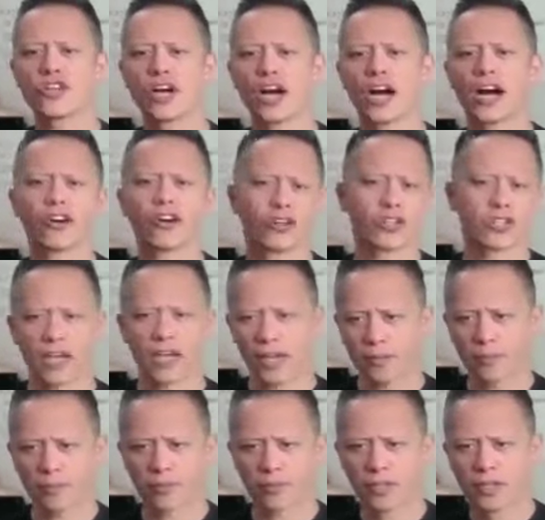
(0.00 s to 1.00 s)
archetype
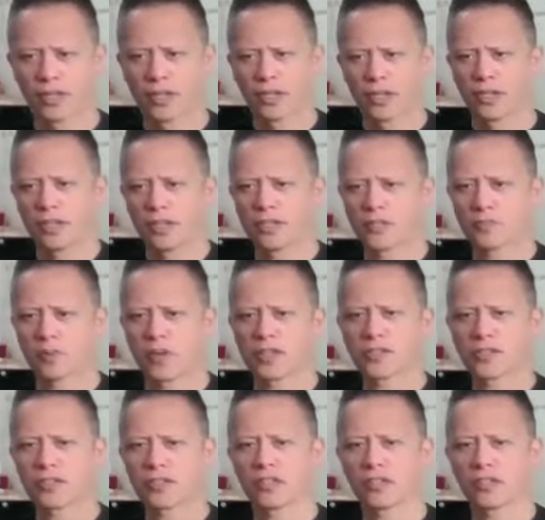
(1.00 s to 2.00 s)
is
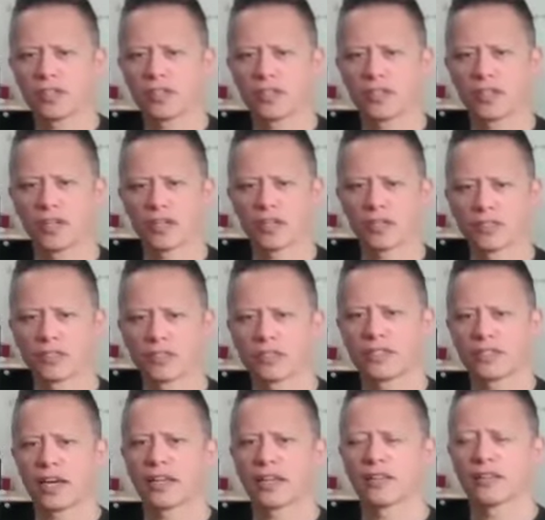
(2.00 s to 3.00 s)
basically a
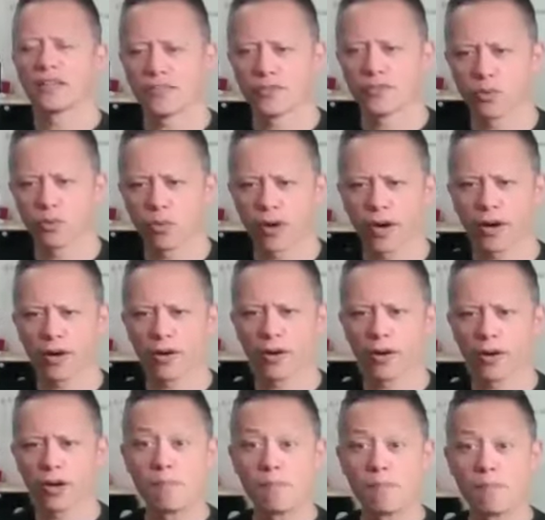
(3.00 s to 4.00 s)
deadlift, where
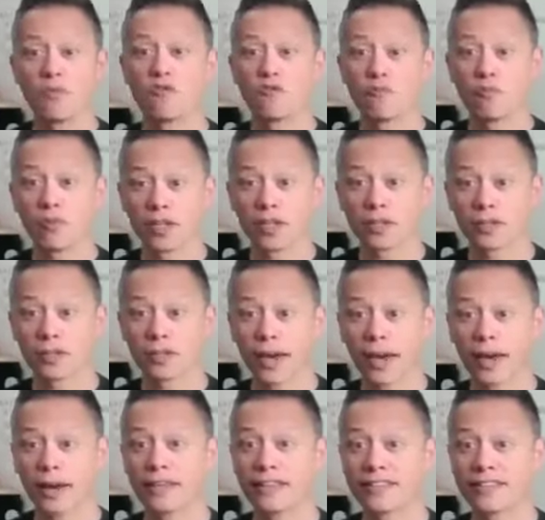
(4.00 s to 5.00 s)
a movement
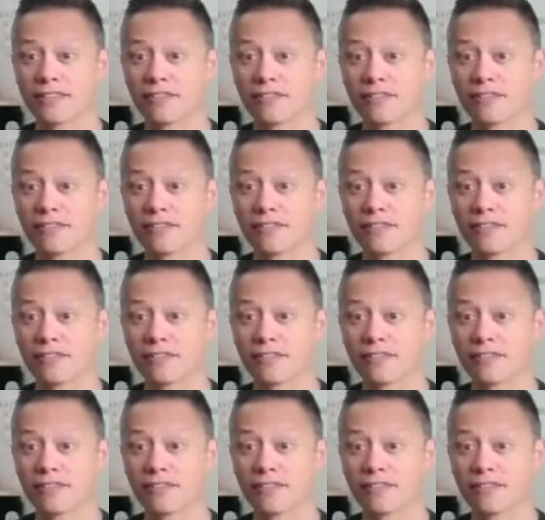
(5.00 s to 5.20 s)
that is